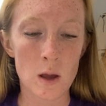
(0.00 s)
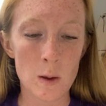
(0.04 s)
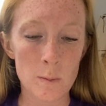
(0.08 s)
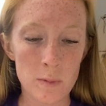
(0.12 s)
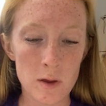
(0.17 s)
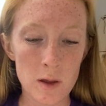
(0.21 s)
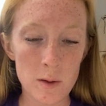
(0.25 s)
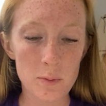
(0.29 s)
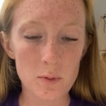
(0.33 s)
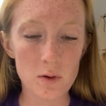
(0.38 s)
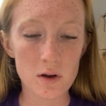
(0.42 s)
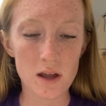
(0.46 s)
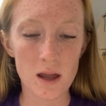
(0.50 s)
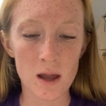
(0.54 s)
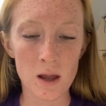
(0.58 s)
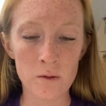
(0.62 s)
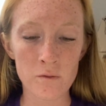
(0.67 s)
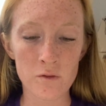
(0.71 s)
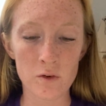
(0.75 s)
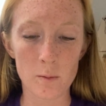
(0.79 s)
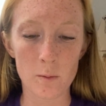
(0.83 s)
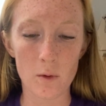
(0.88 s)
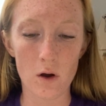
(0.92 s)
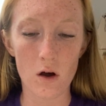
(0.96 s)
People
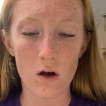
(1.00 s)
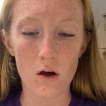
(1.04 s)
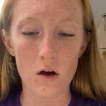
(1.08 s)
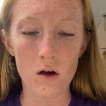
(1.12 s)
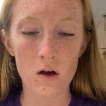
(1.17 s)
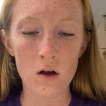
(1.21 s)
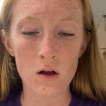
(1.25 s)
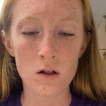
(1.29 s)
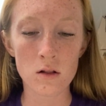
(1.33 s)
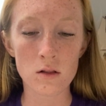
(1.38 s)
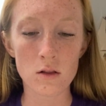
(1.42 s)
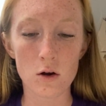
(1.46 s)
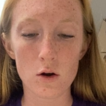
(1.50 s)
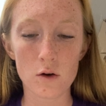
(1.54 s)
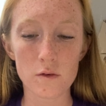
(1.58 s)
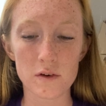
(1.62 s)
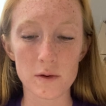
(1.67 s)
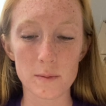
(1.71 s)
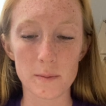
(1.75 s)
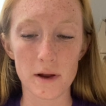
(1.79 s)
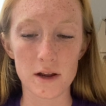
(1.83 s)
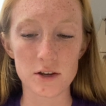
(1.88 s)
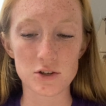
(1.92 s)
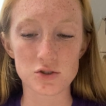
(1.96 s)
came from all
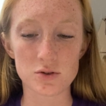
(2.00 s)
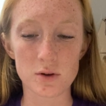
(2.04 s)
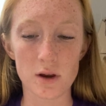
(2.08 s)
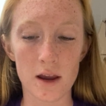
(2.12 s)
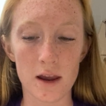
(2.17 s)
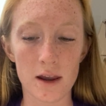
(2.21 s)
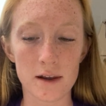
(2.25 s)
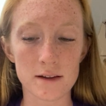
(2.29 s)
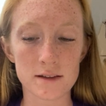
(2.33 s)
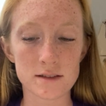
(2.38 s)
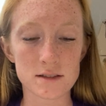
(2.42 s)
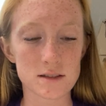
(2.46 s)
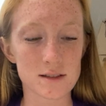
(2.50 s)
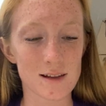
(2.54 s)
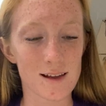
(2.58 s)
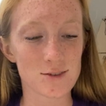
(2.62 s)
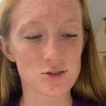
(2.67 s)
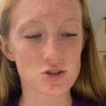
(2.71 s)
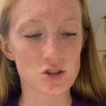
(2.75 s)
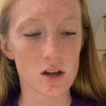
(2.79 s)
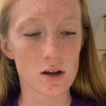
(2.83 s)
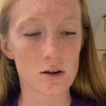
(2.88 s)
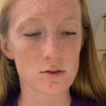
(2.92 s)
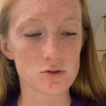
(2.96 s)
over by train and
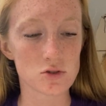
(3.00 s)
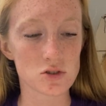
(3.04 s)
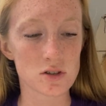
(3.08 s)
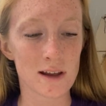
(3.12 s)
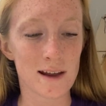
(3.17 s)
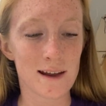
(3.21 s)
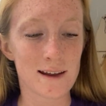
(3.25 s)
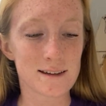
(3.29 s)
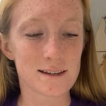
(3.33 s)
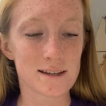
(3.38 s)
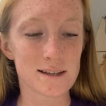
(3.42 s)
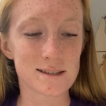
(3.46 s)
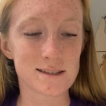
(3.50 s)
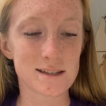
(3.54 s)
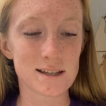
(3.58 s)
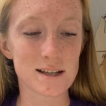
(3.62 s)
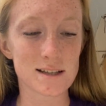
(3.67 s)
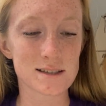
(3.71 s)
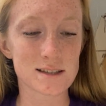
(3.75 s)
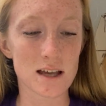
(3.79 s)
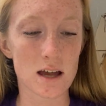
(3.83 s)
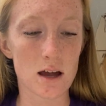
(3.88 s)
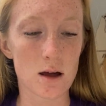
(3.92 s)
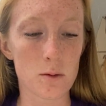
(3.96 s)
stagecoach to see
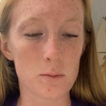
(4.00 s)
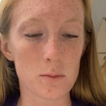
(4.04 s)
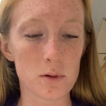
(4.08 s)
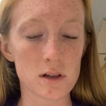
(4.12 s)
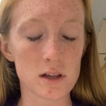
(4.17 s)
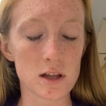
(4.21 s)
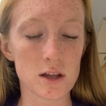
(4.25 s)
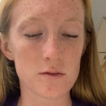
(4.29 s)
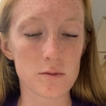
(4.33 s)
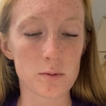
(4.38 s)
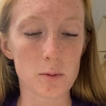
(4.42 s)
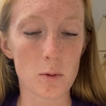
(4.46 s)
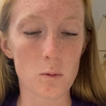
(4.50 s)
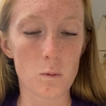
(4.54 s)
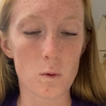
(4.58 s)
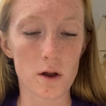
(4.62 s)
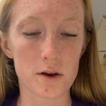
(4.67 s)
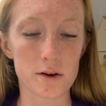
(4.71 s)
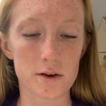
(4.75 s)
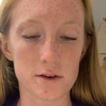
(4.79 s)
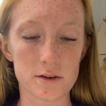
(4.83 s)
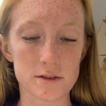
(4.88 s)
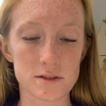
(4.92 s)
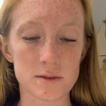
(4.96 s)
its unbelievable
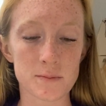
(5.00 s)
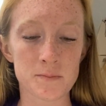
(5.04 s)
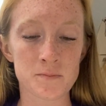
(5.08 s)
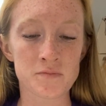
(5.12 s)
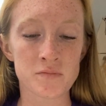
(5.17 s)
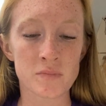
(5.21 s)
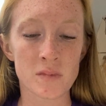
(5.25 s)
wonders.